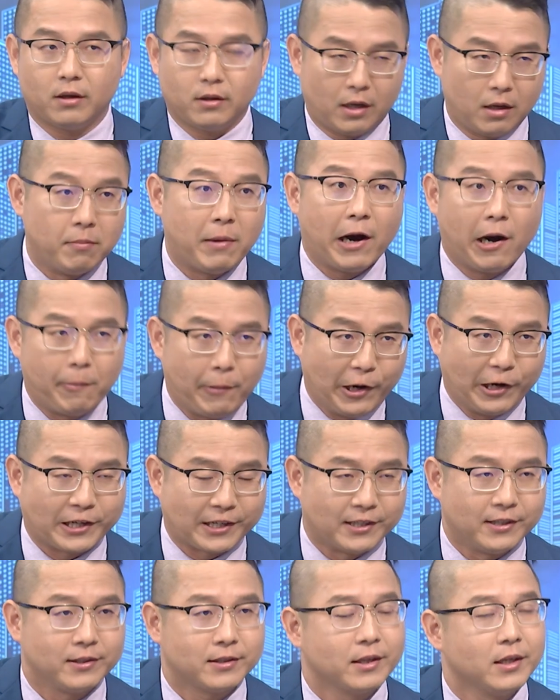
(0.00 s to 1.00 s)
among
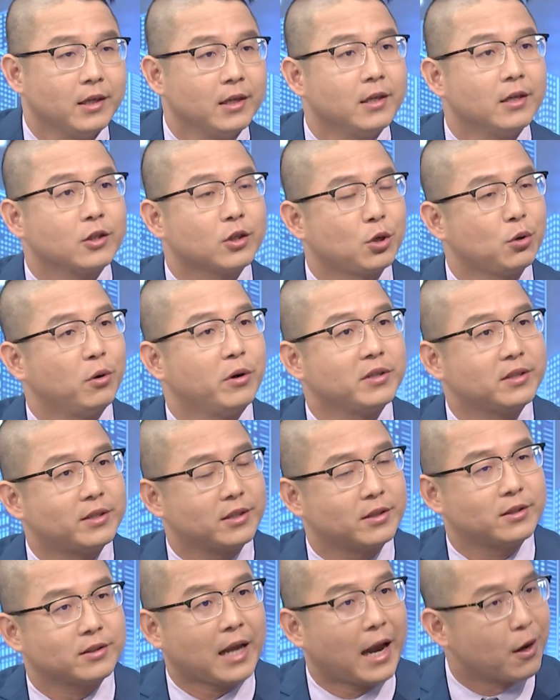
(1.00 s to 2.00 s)
Americans towards
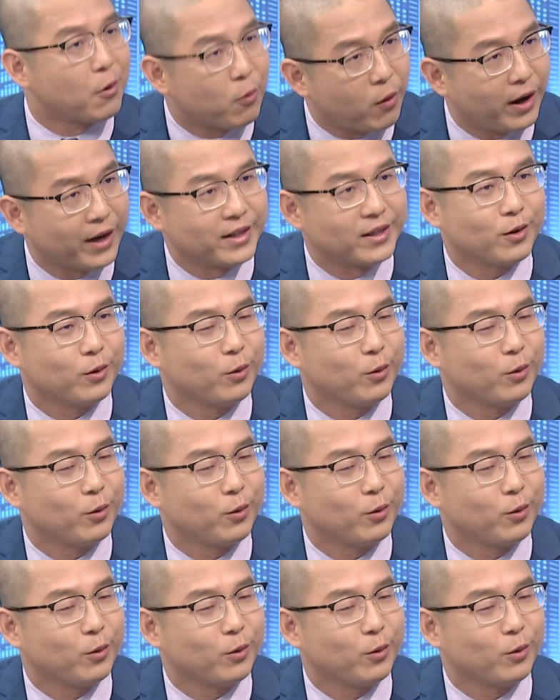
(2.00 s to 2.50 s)
Taiwan